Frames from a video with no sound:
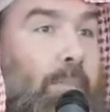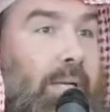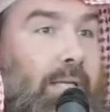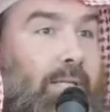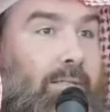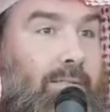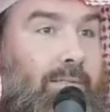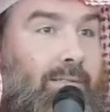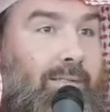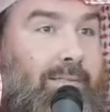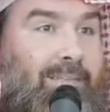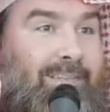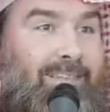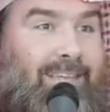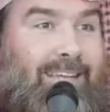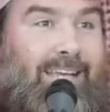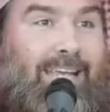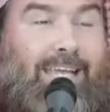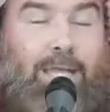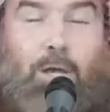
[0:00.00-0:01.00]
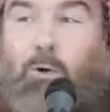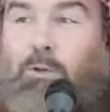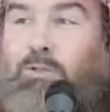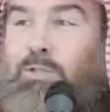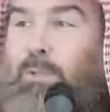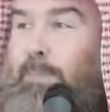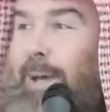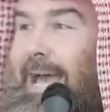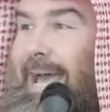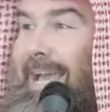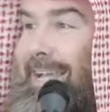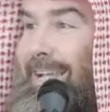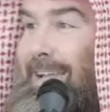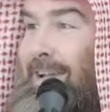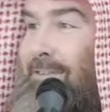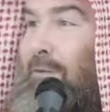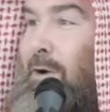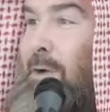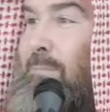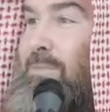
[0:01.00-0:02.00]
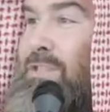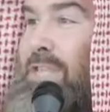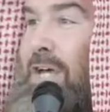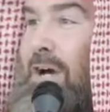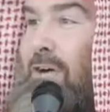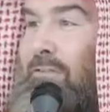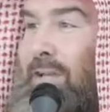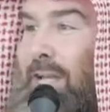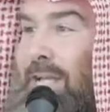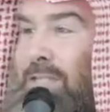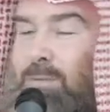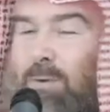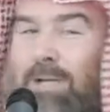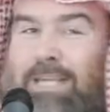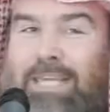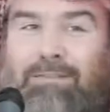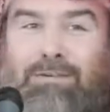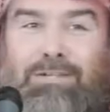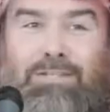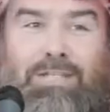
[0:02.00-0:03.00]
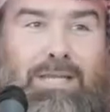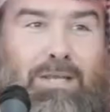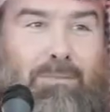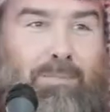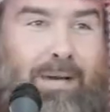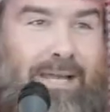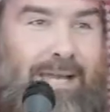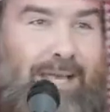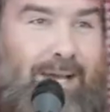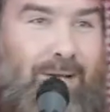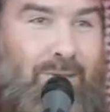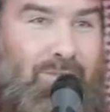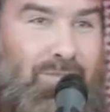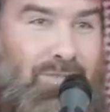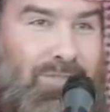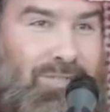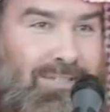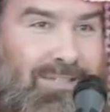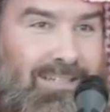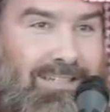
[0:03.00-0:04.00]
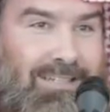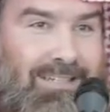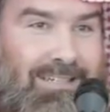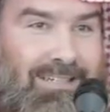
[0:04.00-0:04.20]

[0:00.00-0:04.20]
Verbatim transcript: from it. He holds it back for himself. He doesn't want to give it to anybody else.